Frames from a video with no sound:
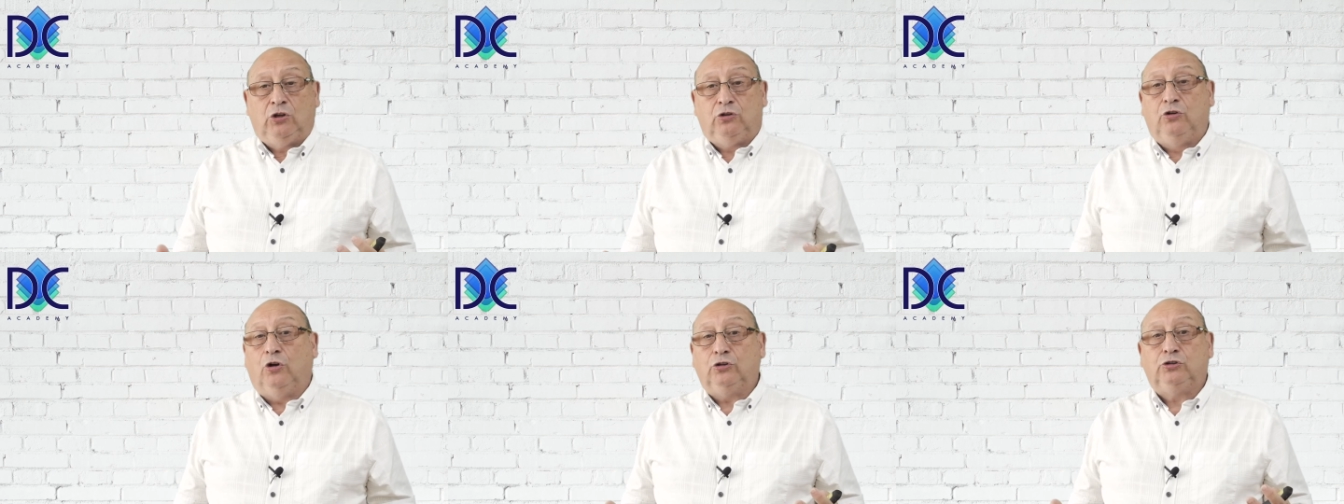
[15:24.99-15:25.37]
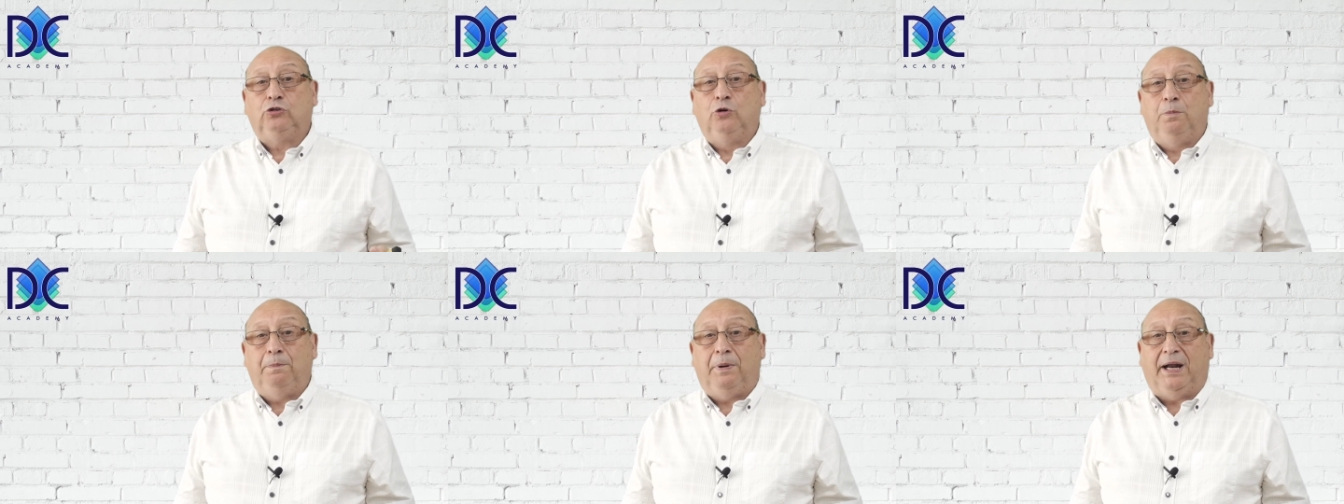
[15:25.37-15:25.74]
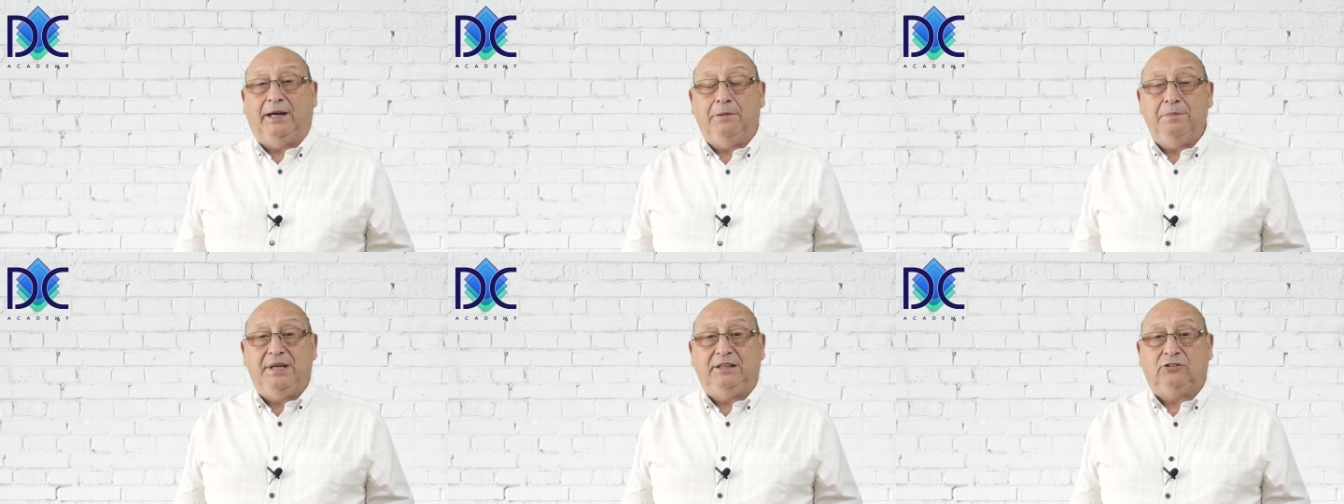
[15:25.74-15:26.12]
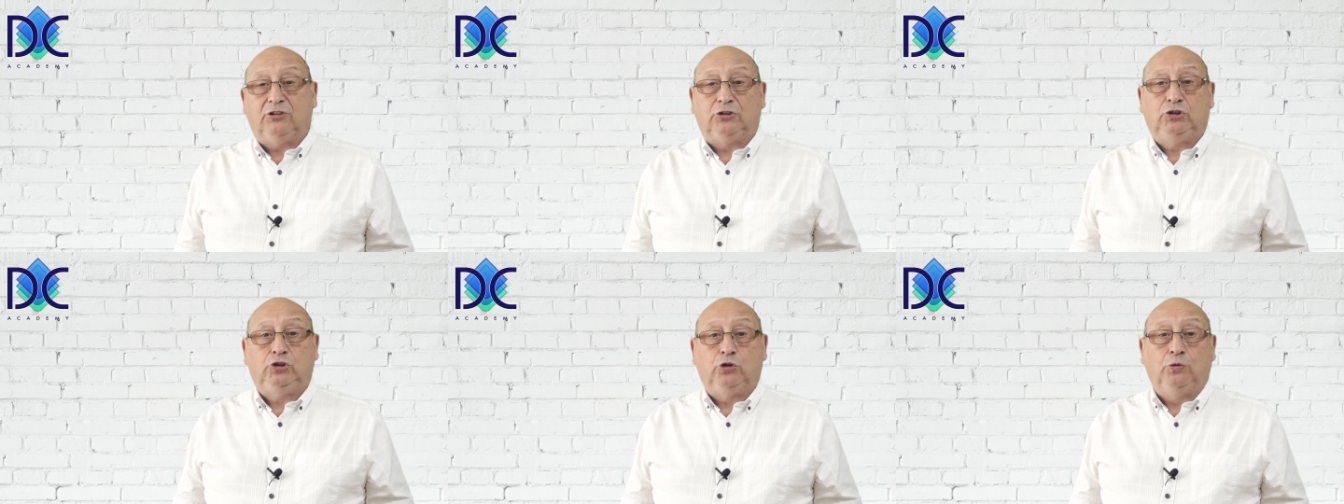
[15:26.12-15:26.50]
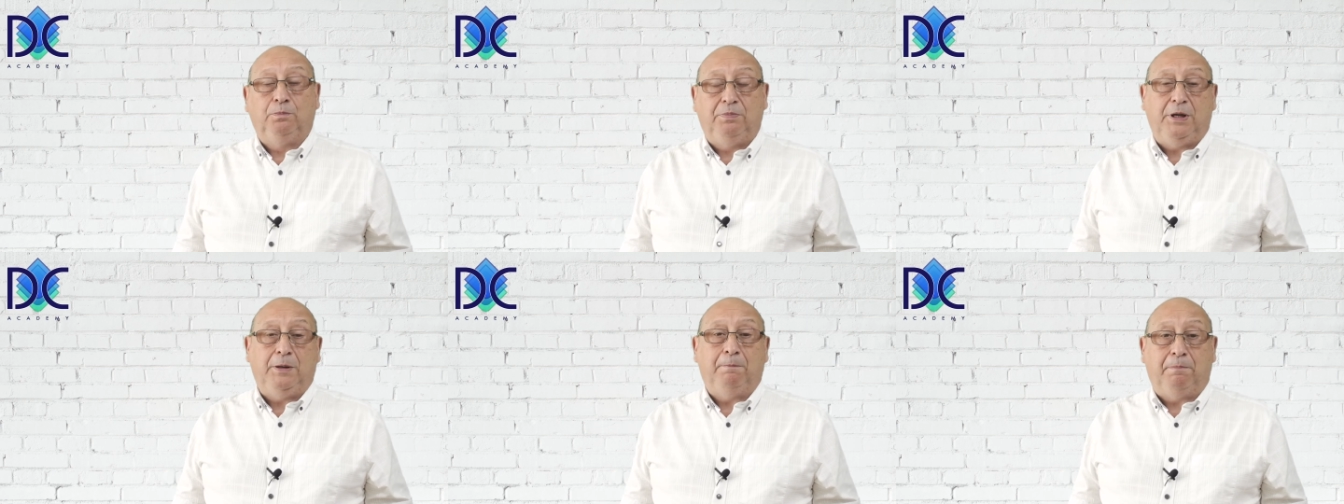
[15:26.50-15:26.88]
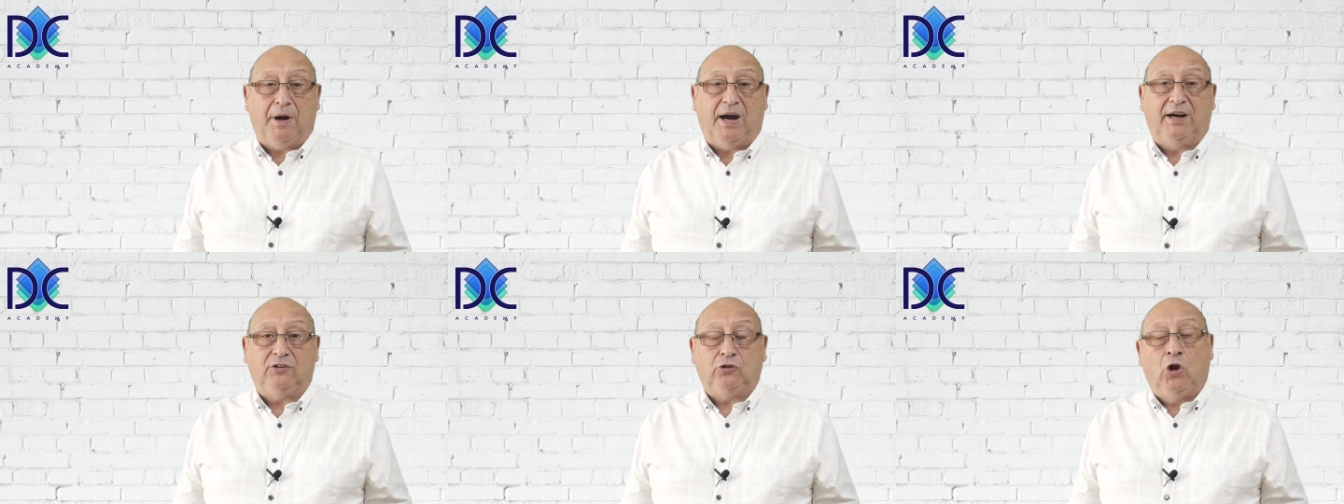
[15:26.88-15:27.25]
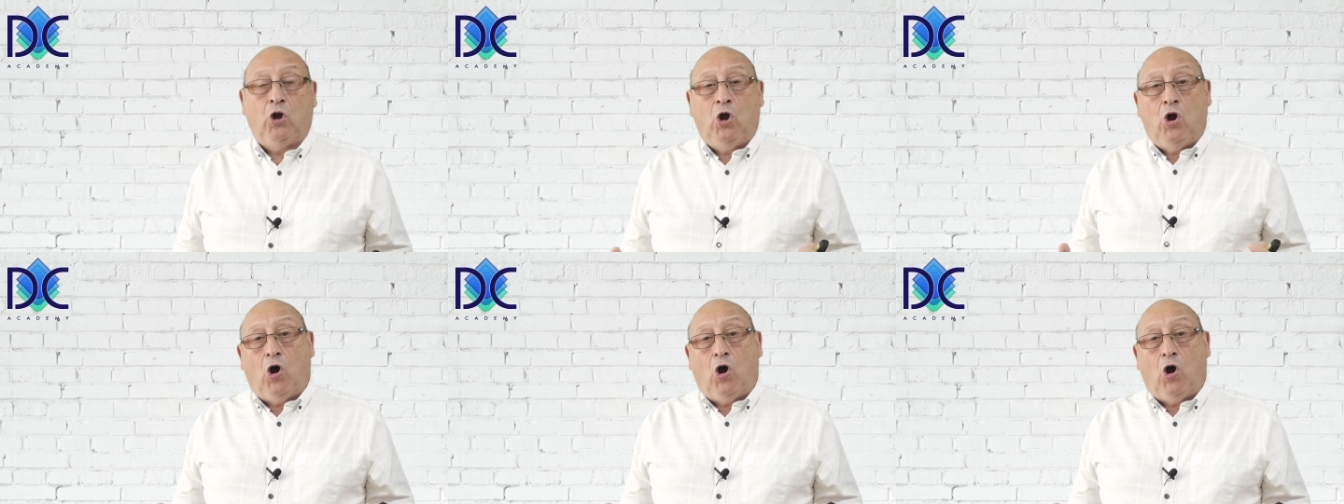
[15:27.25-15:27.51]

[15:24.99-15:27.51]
those two parameters should be part